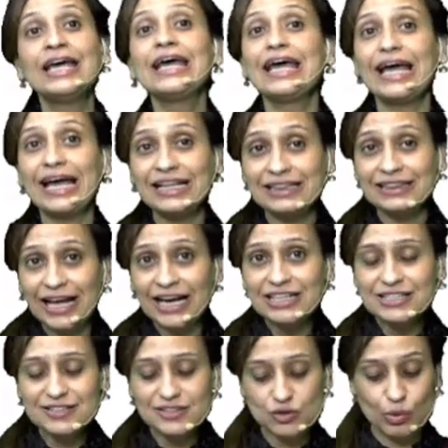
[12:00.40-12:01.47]
And that
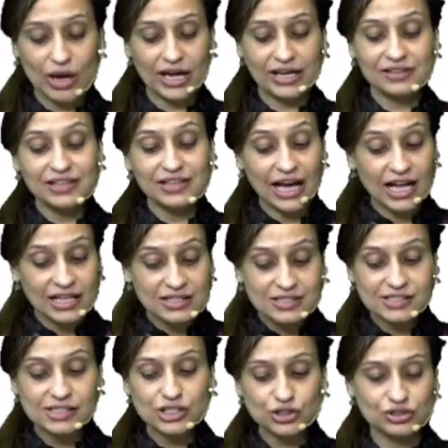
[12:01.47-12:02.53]
is why the
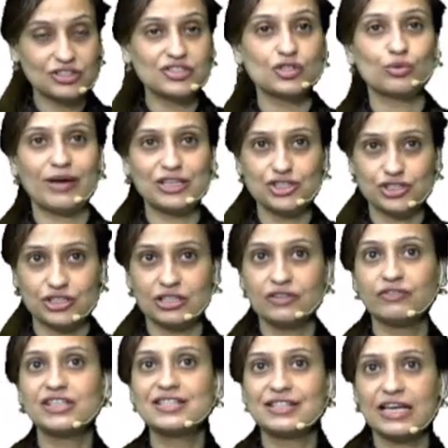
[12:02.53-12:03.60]
answer to this question,
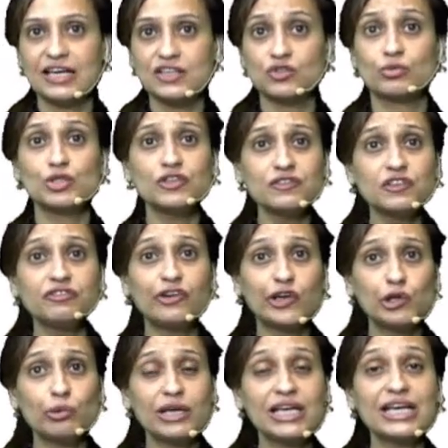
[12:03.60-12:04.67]
which says which of the
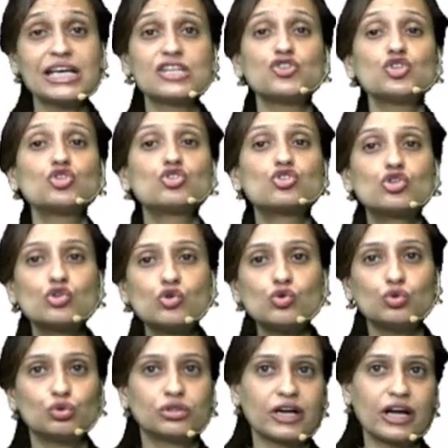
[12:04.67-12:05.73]
following is
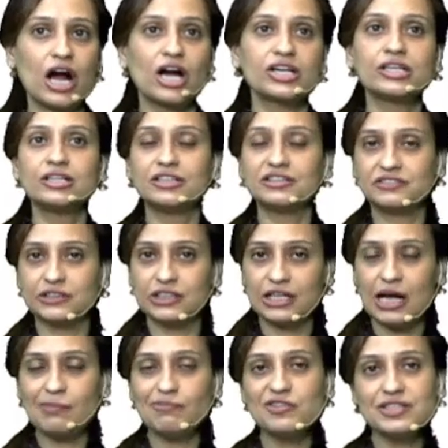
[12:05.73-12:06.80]
true regarding her
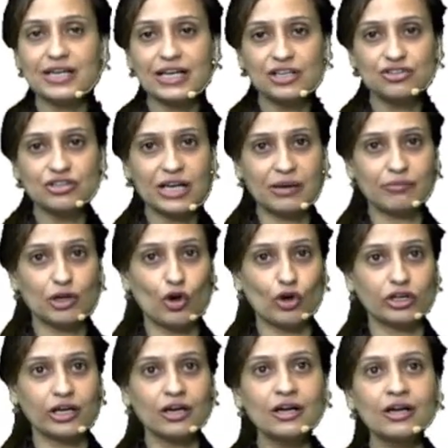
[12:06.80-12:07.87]
workup for secondary
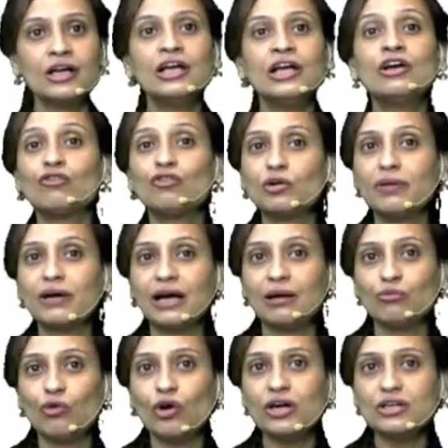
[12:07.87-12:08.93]
amenorrhea, would become
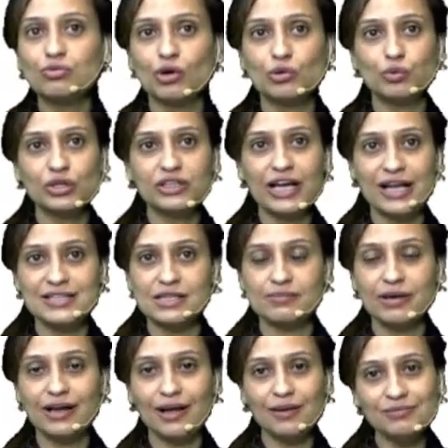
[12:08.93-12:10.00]
what? What would the answer
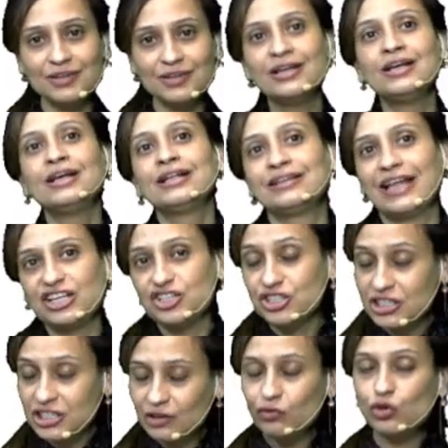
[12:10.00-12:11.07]
become? That
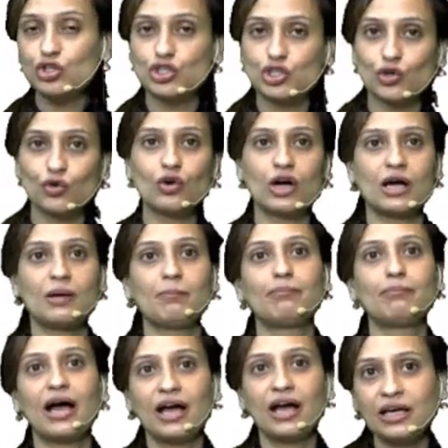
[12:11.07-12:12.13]
she would show a
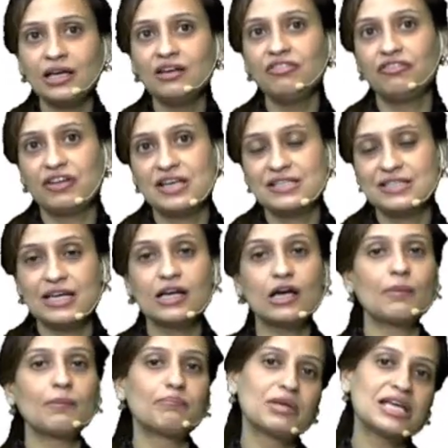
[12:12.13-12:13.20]
biphasic
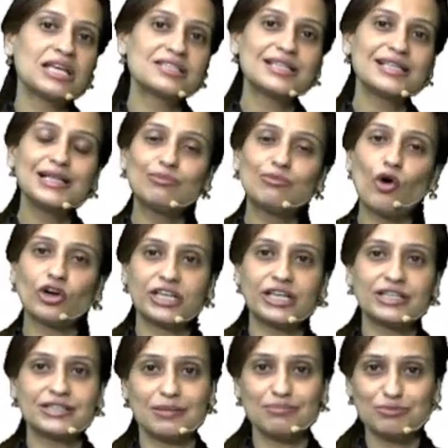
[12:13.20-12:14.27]
basal body
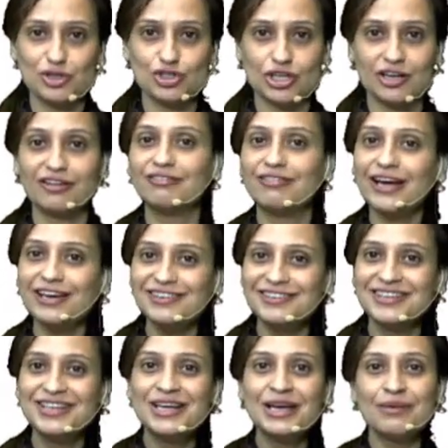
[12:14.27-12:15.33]
temperature, right?
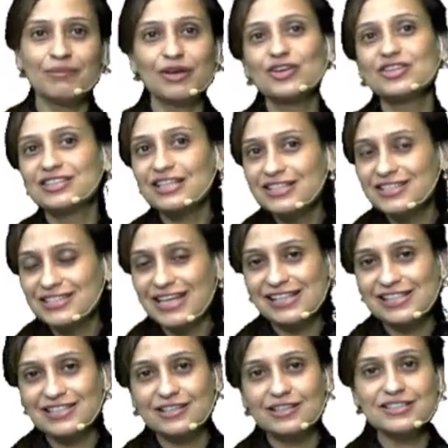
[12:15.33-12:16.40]
Because this tells
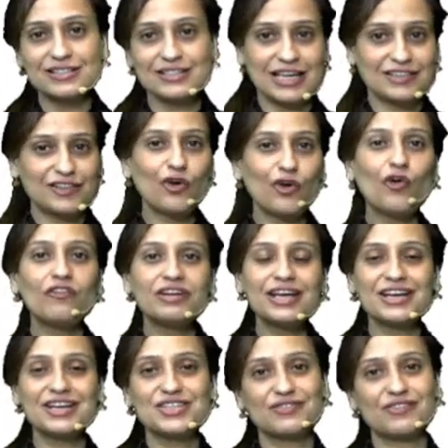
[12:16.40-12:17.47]
us that the ovary
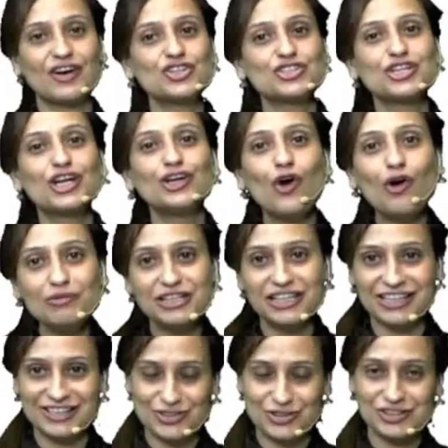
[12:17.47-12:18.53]
is functioning normally.
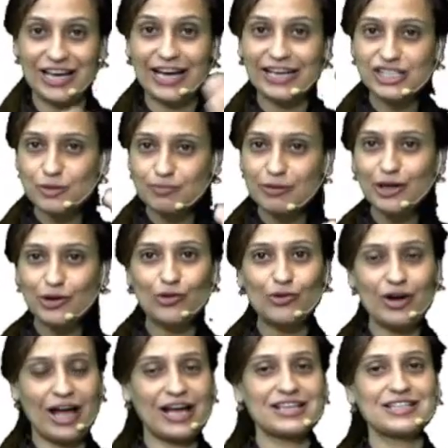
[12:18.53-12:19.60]
So the HPO
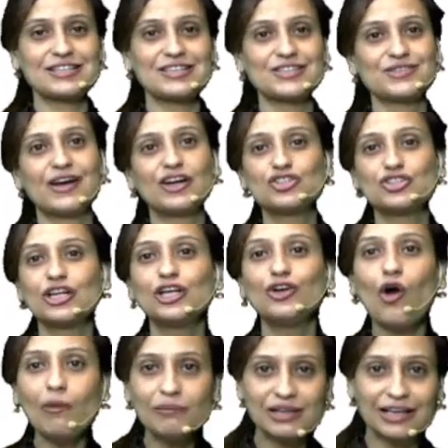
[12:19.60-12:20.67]
axis is functioning
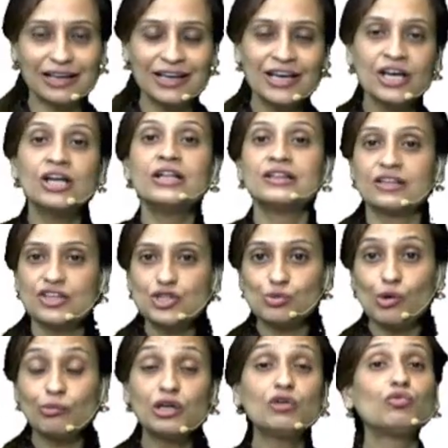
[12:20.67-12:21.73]
normally. This
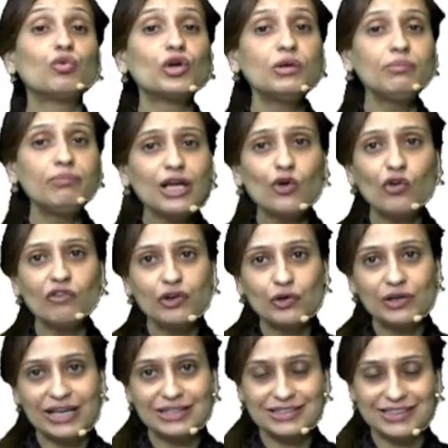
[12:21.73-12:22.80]
woman would be
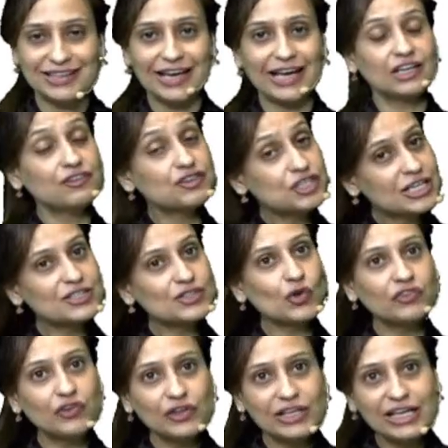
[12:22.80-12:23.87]
ovulating. And if she is
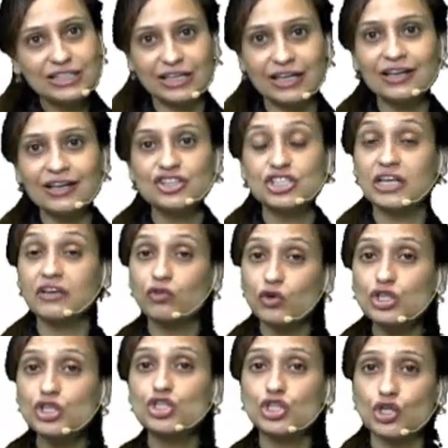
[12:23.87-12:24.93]
ovulating, she
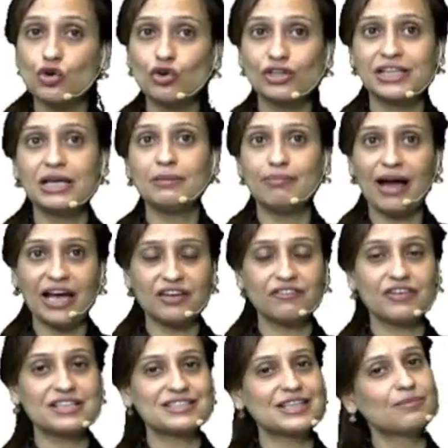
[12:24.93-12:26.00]
would show the
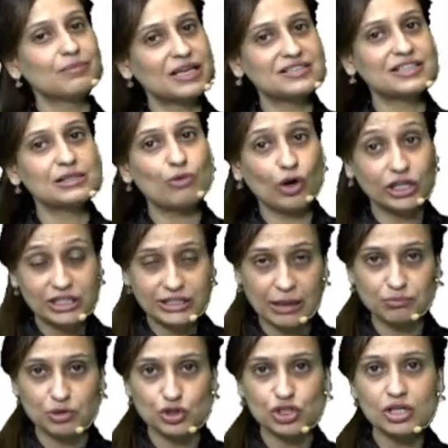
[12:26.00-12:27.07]
biphasic basal body
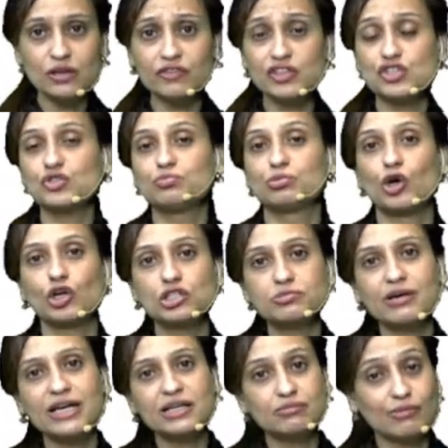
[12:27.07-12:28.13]
temperature, which is brought
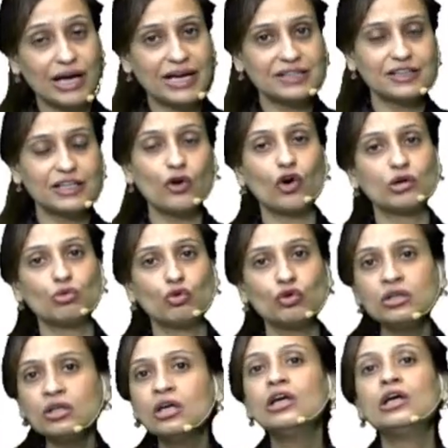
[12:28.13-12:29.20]
about by the hormone
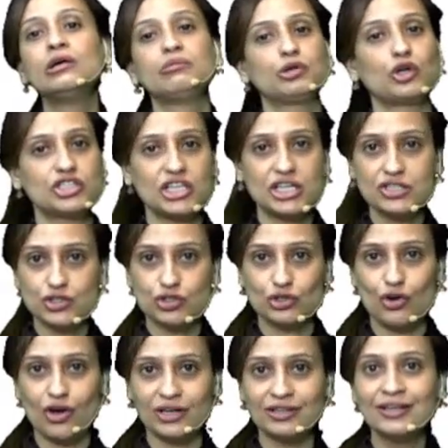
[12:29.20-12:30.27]

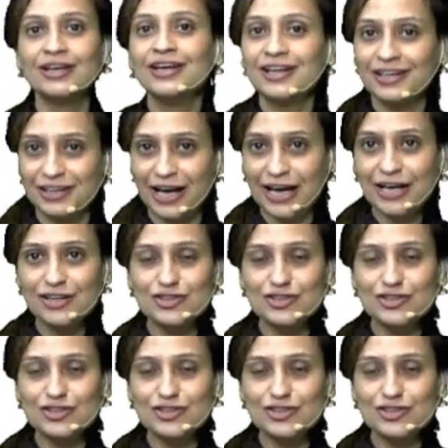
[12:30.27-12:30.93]
progesterone, right?